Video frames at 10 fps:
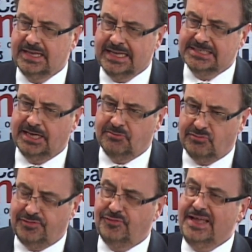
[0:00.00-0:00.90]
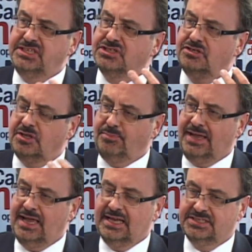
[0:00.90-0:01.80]
reflection on the
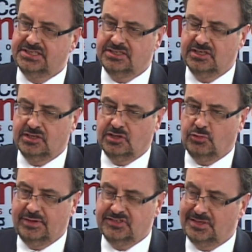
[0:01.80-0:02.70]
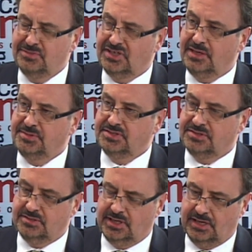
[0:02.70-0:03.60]
past, we've
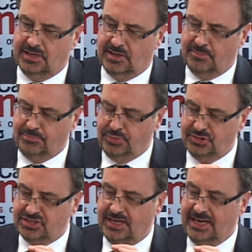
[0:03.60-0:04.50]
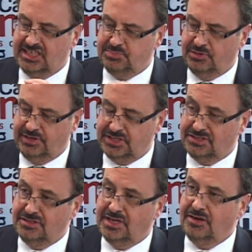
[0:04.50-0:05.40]
sometimes pushed that
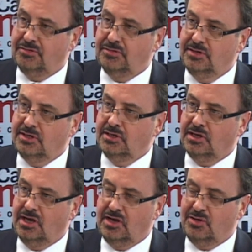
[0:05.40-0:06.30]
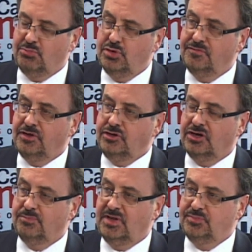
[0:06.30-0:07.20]
aspiration down and moved our
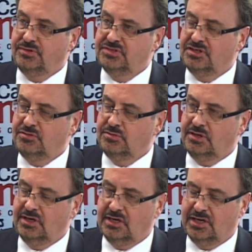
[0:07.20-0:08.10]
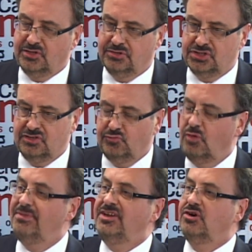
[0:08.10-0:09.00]
young people to a notion of, well,
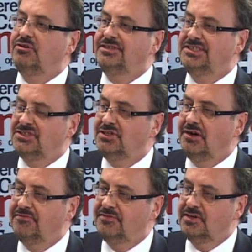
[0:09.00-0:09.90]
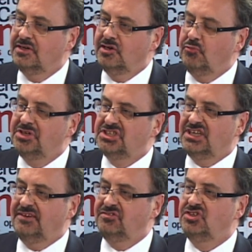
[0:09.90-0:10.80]
mediocrity is enough. We just
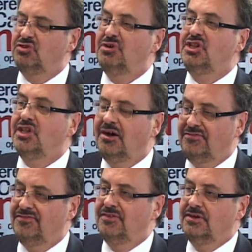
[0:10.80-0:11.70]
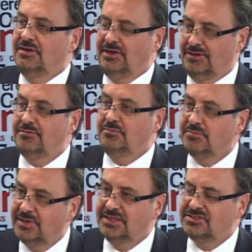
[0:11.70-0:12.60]
have to do enough, and
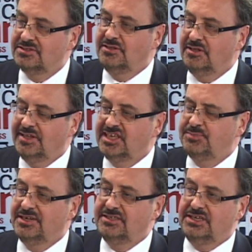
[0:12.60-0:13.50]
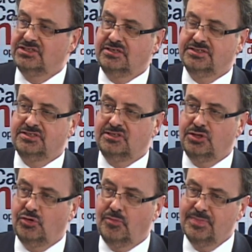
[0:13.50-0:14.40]
that's the expectation of us is
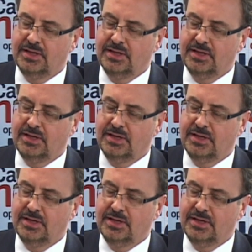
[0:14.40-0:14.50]
low.